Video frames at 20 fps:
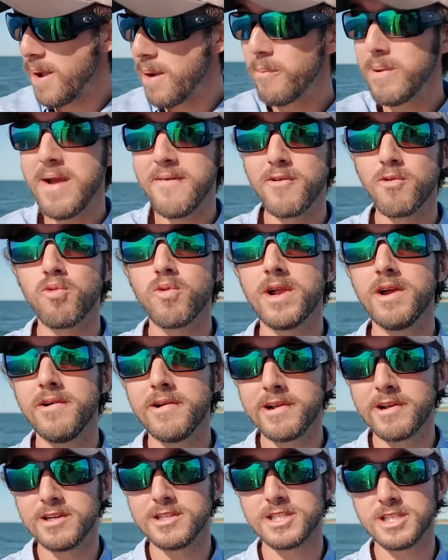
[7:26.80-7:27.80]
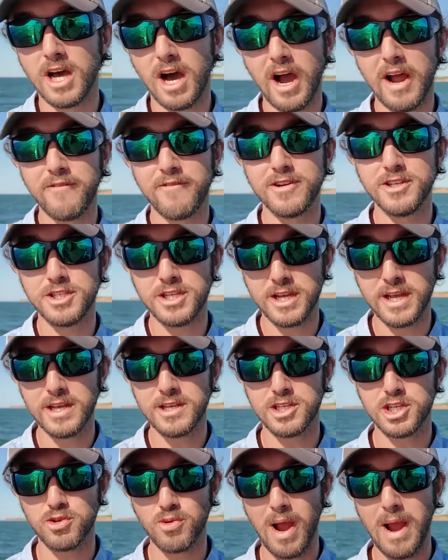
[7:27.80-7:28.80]
and we have a really good tide for
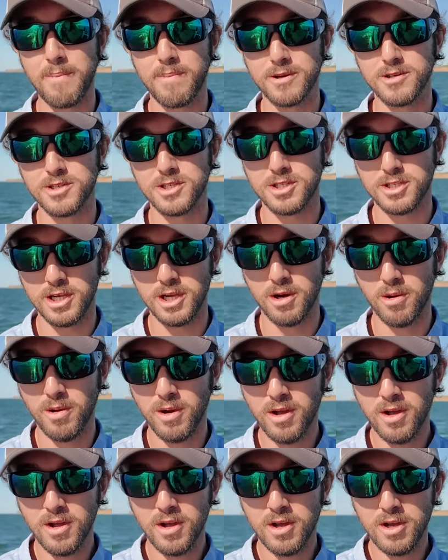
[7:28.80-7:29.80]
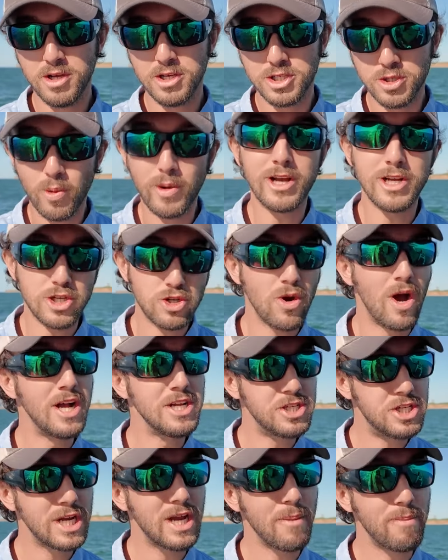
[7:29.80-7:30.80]
jigging stripers too. So we're gonna try
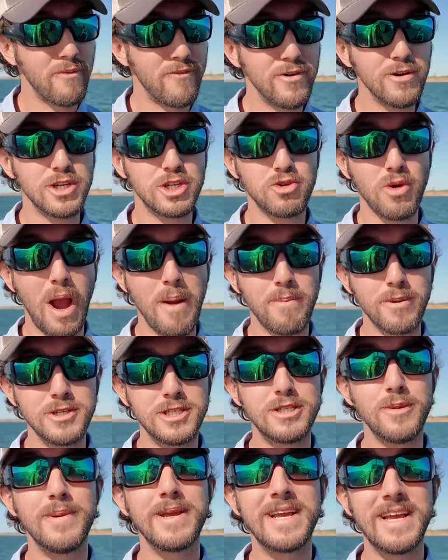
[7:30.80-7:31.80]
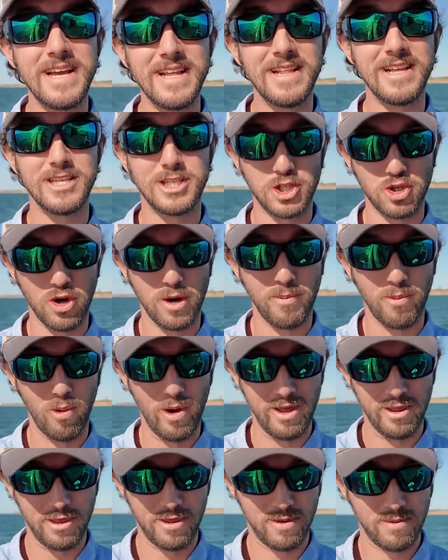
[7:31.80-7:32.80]
and jig up a few stripers to begin this trip with.